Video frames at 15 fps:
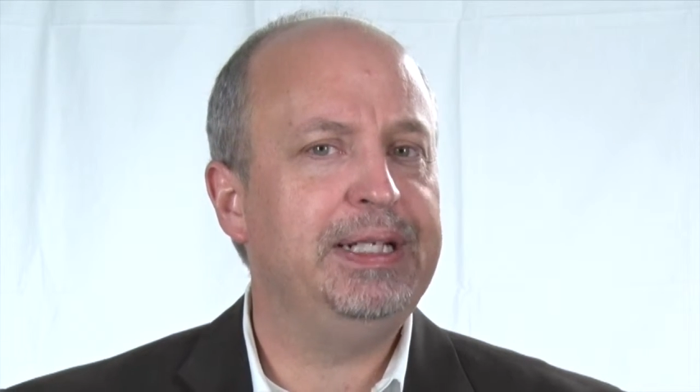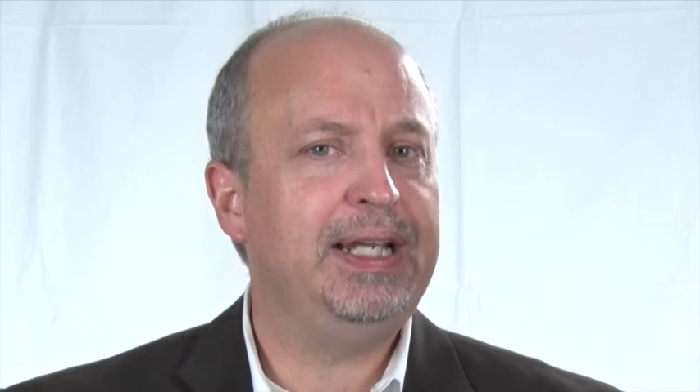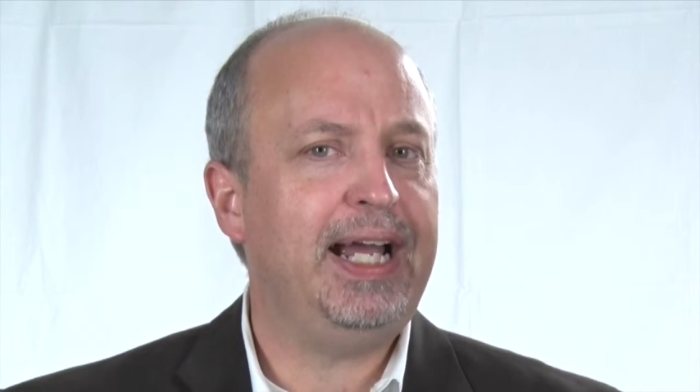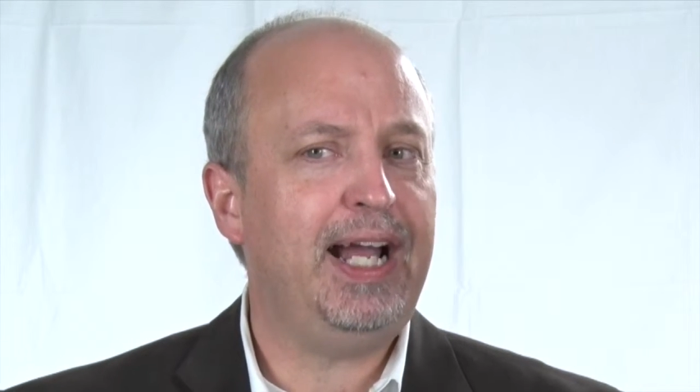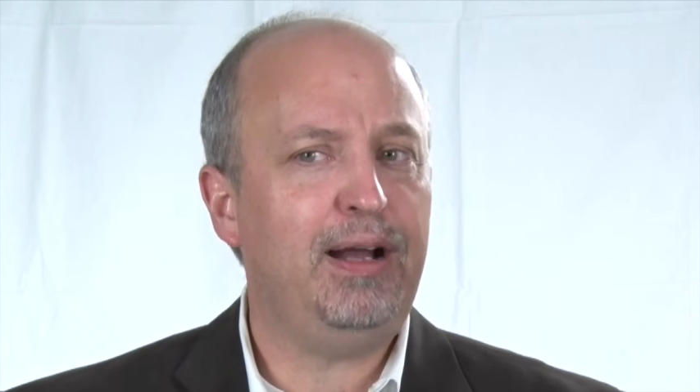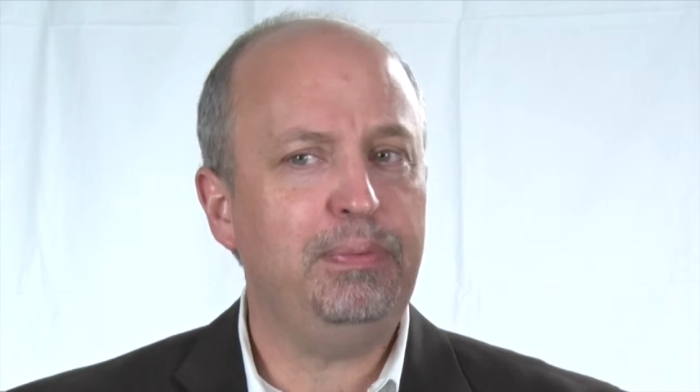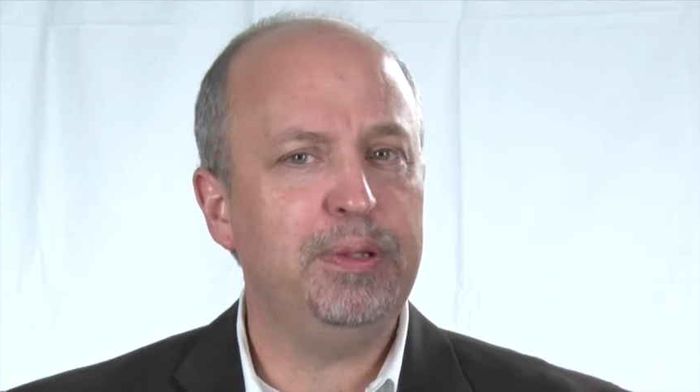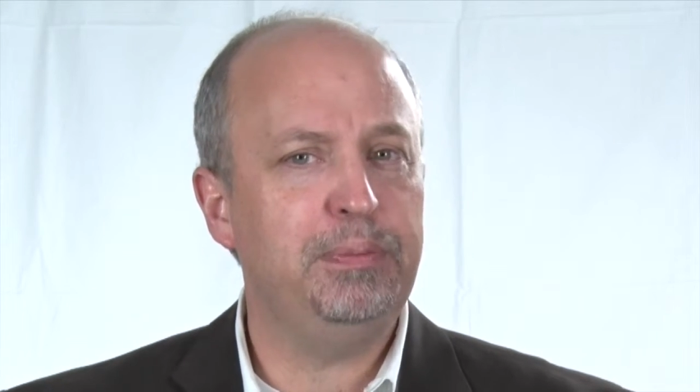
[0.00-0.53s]
It
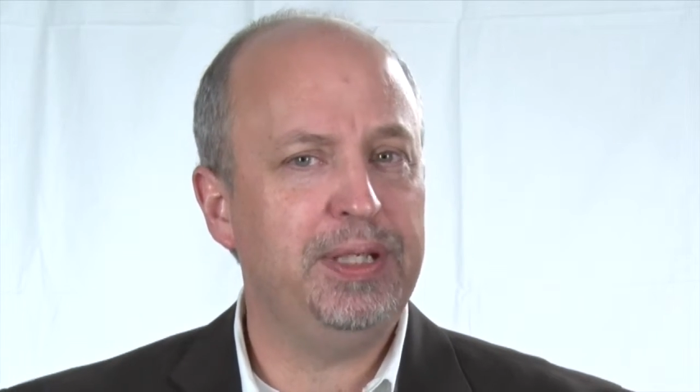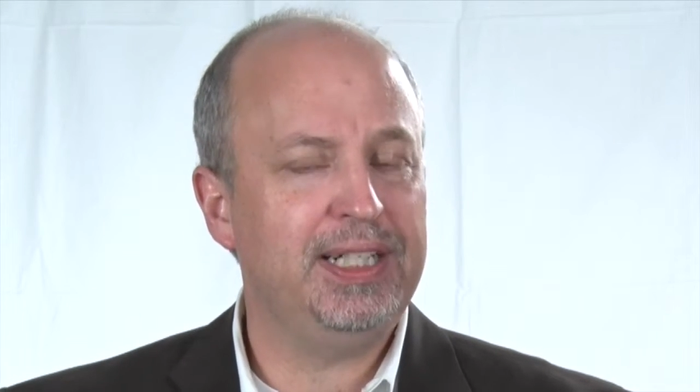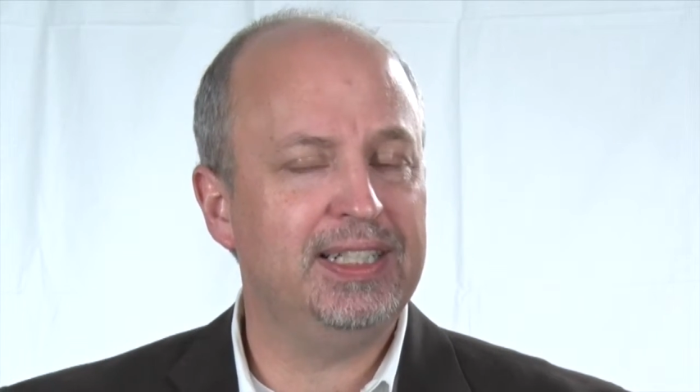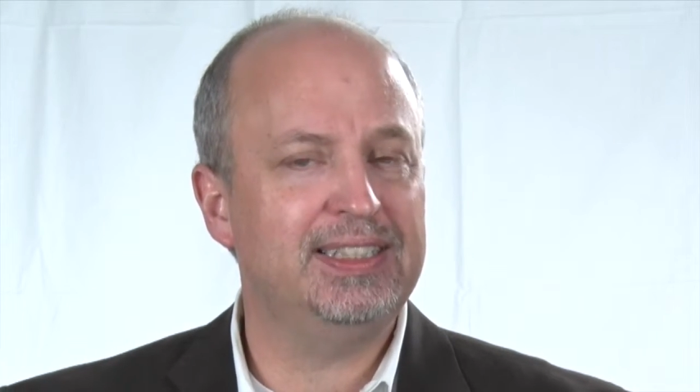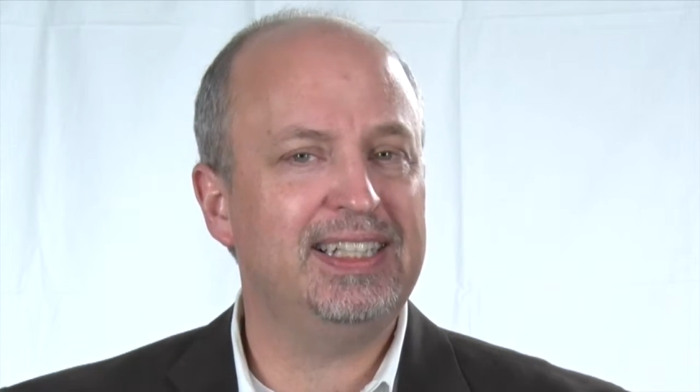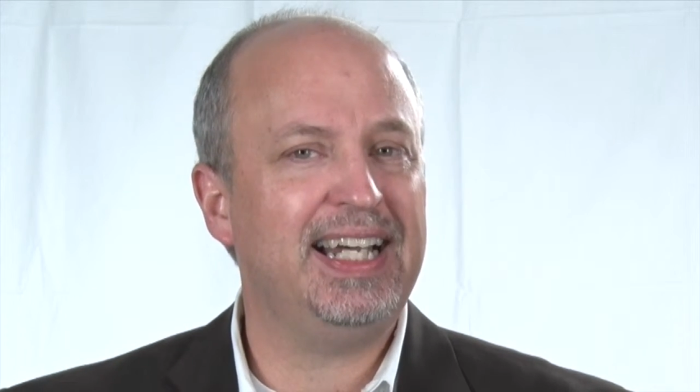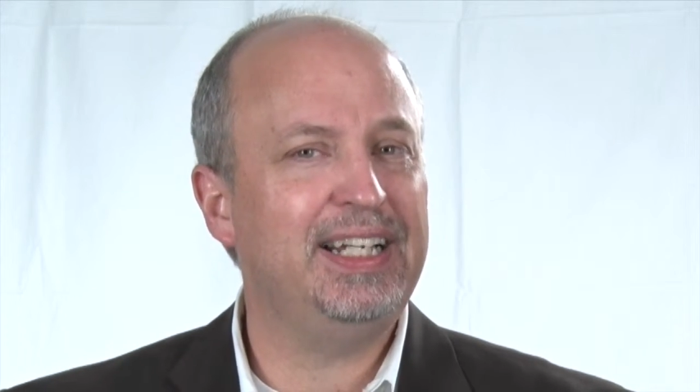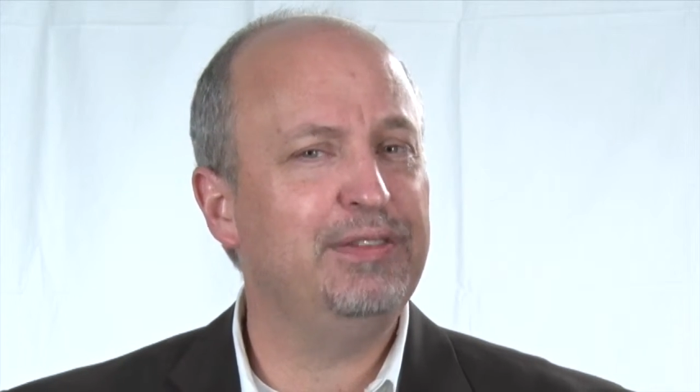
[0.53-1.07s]
happened
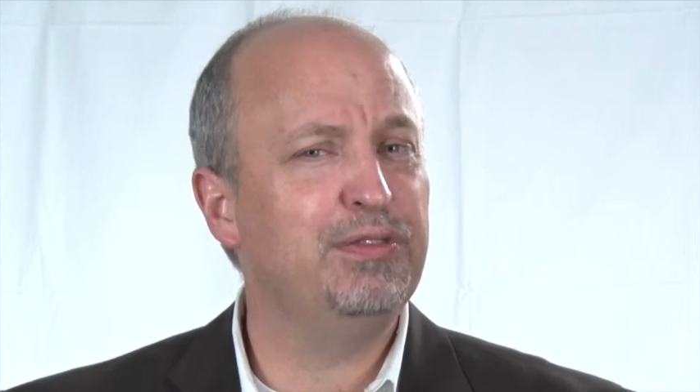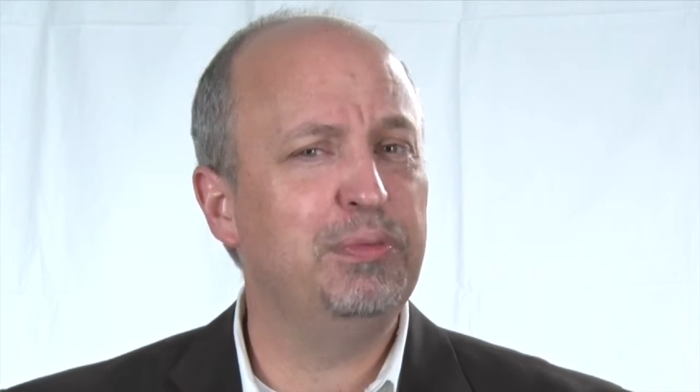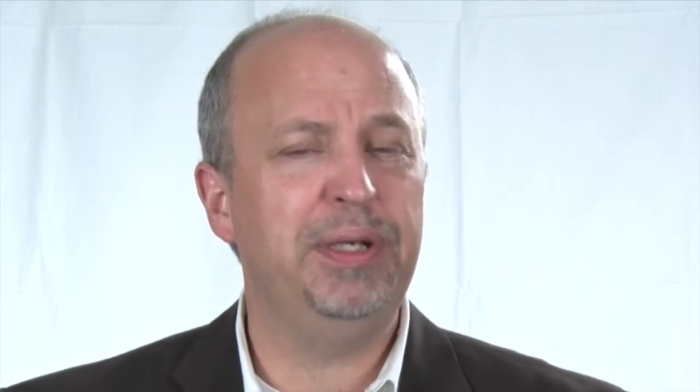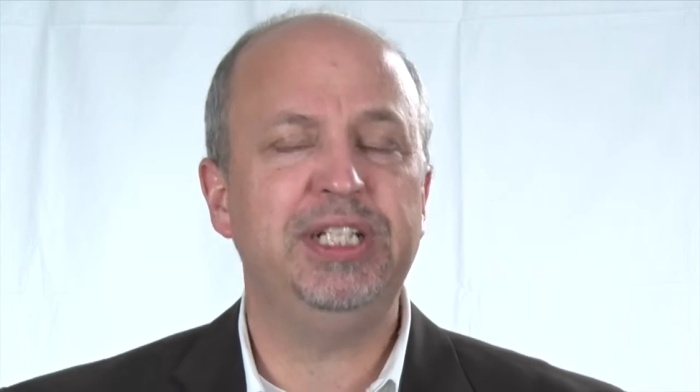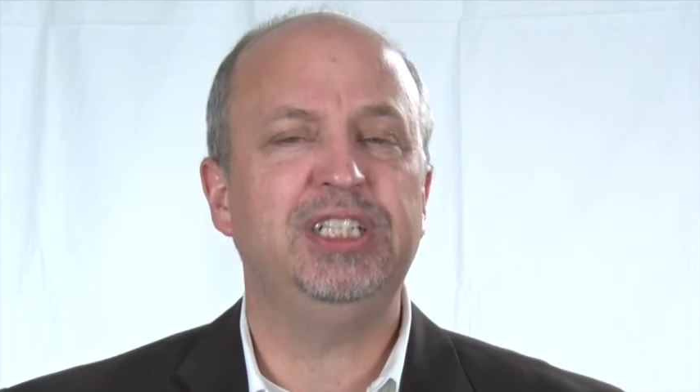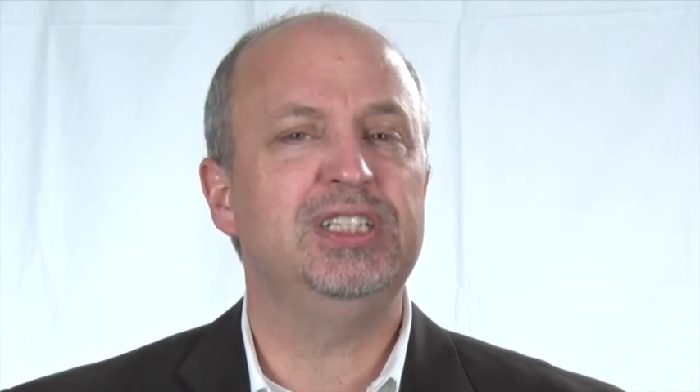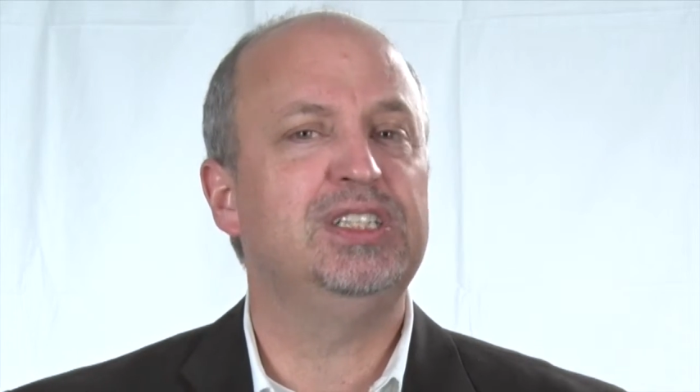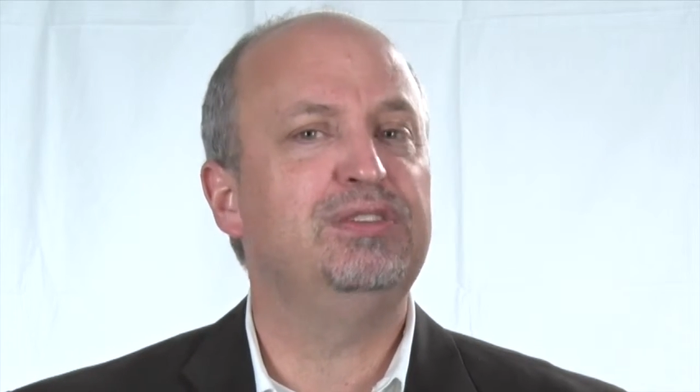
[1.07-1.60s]
because that
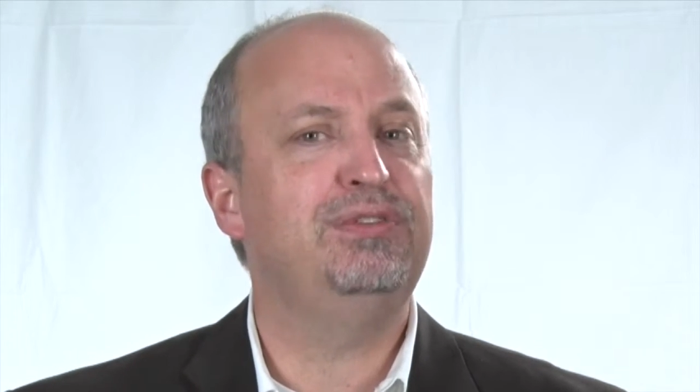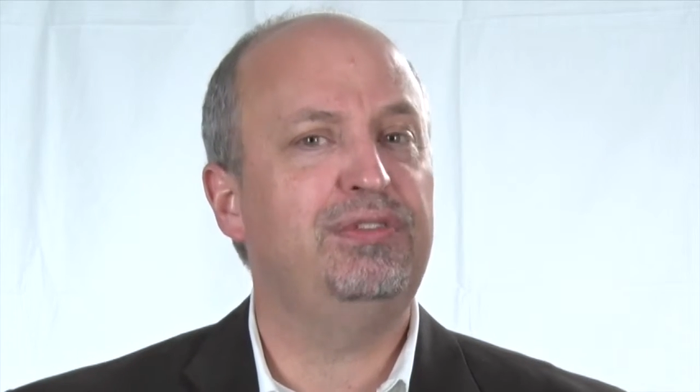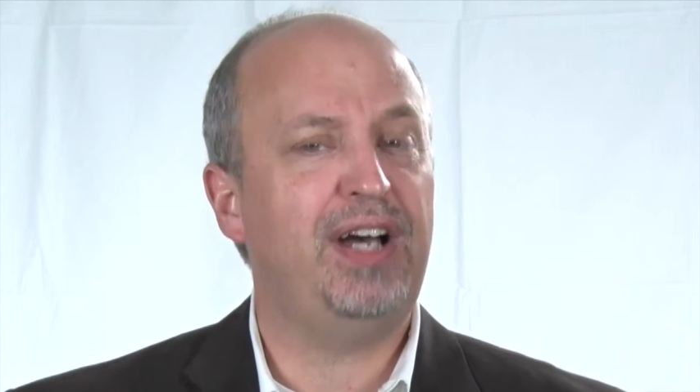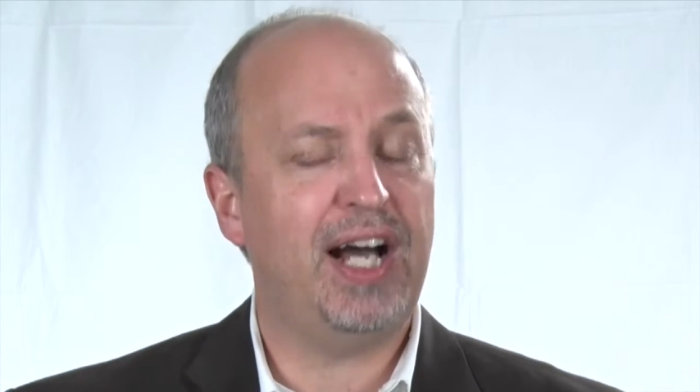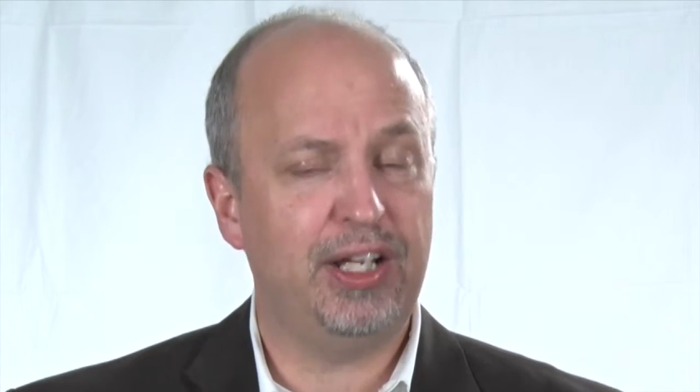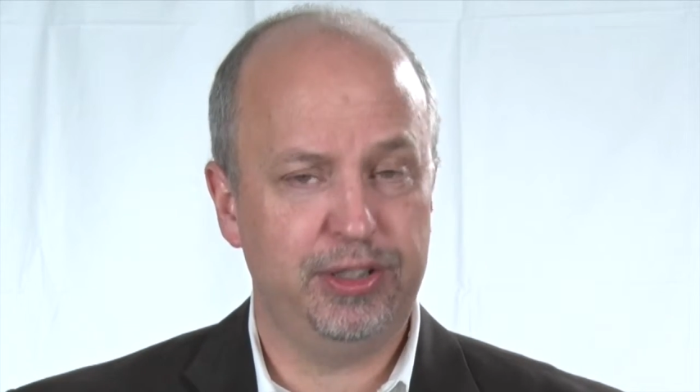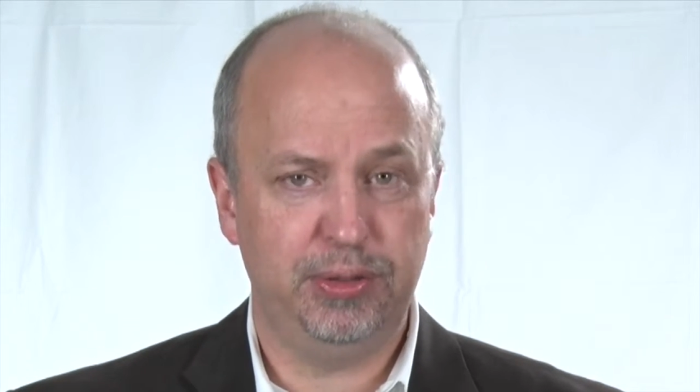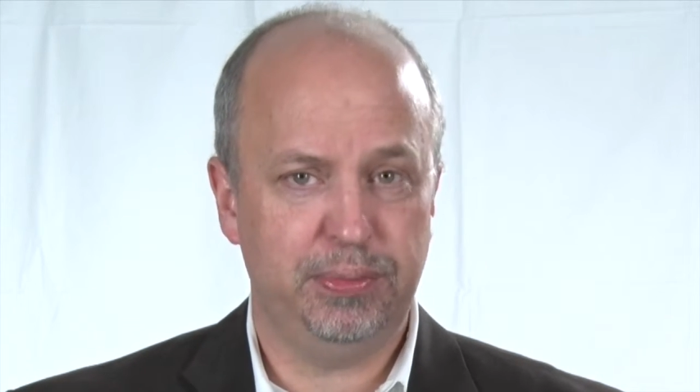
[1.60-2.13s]
information is
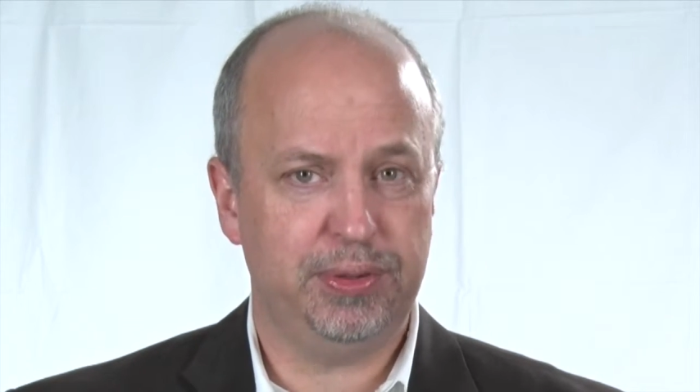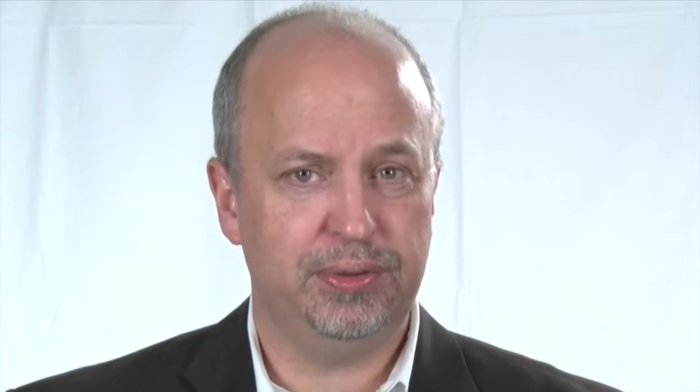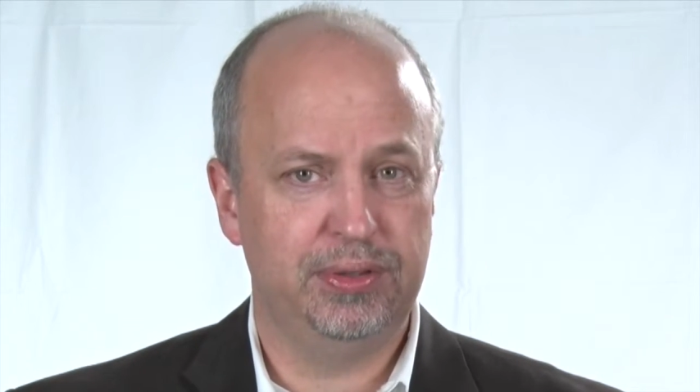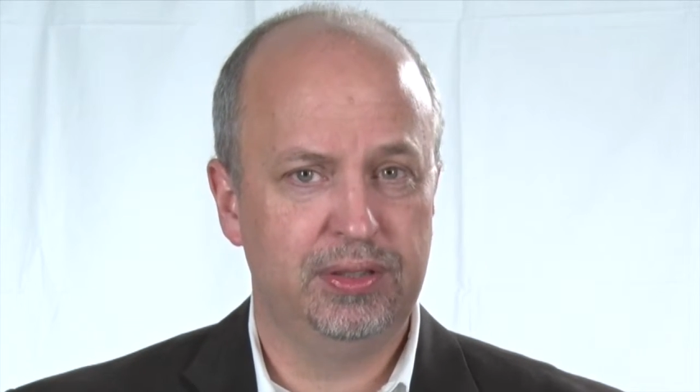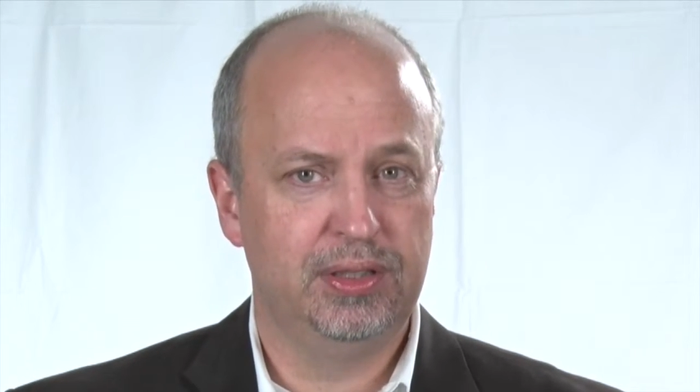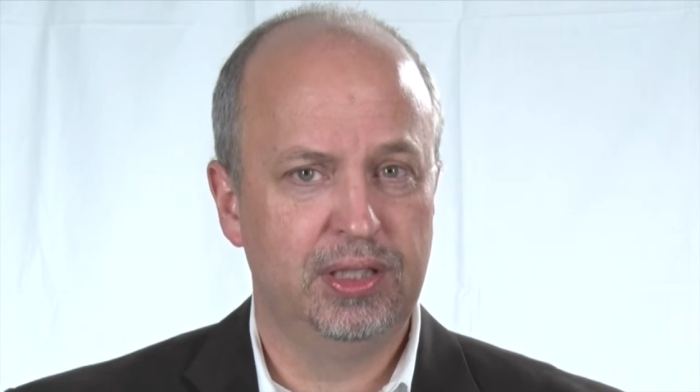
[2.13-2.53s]
valuable.